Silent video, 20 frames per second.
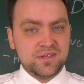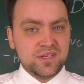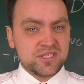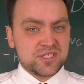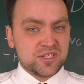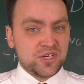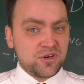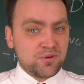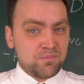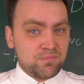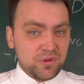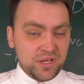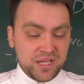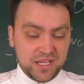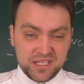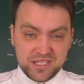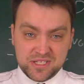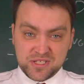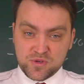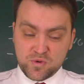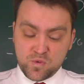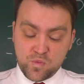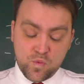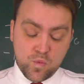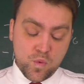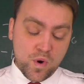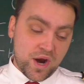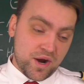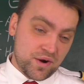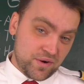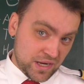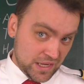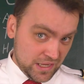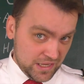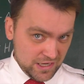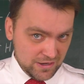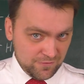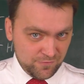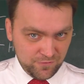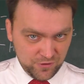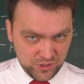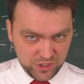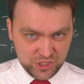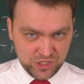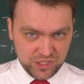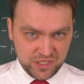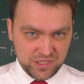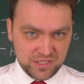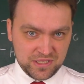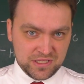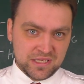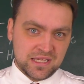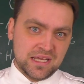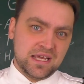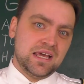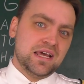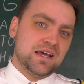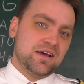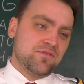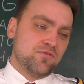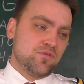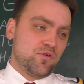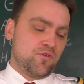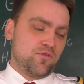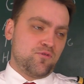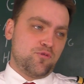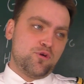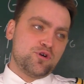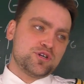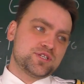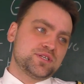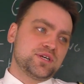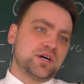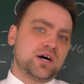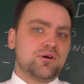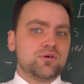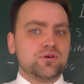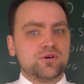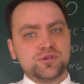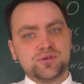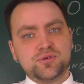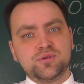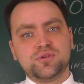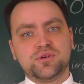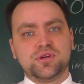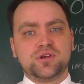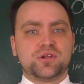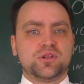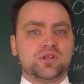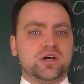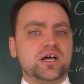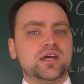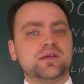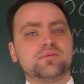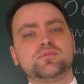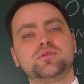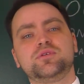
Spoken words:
This airplane is very efficient. For first hour during climb,